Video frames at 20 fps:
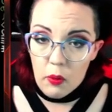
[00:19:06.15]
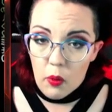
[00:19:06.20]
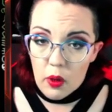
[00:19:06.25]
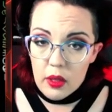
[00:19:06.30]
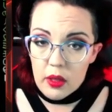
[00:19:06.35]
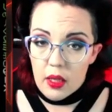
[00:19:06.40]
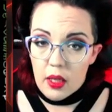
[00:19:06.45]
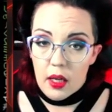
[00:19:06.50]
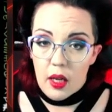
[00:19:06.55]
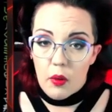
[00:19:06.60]

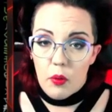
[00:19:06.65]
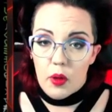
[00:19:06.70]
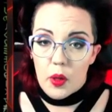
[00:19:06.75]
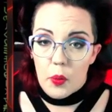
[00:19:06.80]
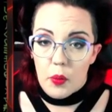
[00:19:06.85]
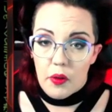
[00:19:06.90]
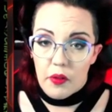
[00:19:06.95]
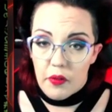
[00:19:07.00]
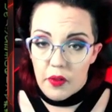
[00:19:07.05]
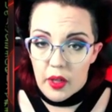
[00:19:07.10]
And one thing I
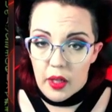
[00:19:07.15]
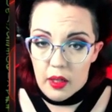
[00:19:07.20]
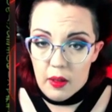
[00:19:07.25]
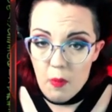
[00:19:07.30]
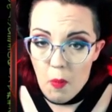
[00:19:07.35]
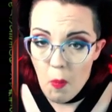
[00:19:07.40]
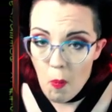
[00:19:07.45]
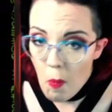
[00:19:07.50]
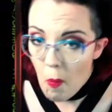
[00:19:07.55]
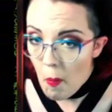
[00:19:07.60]
want to
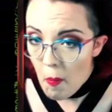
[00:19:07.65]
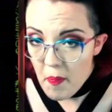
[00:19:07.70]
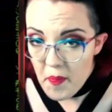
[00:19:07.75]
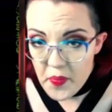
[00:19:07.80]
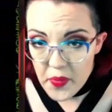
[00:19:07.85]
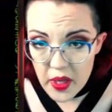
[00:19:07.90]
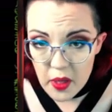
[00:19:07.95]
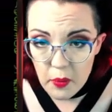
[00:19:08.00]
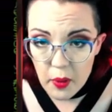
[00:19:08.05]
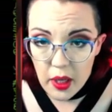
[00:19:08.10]
prevent
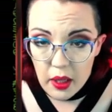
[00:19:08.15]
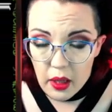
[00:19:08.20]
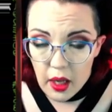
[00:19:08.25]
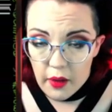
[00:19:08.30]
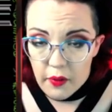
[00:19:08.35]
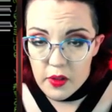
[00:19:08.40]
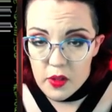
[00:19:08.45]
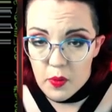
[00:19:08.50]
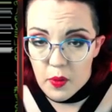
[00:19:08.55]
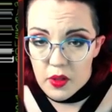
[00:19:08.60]
in my
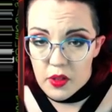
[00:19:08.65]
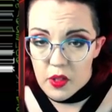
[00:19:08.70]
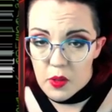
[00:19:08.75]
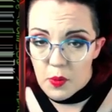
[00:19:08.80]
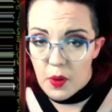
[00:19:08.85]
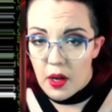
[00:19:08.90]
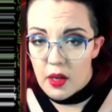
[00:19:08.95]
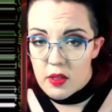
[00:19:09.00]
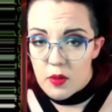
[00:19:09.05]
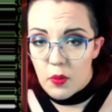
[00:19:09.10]
life as
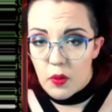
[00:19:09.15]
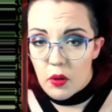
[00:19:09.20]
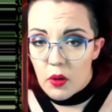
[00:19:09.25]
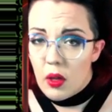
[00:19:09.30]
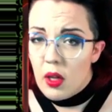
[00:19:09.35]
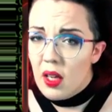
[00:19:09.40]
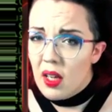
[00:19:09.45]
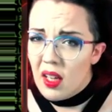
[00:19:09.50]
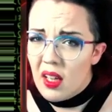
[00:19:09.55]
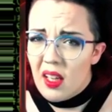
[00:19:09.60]
much as
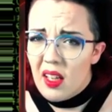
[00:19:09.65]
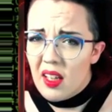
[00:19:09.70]
possible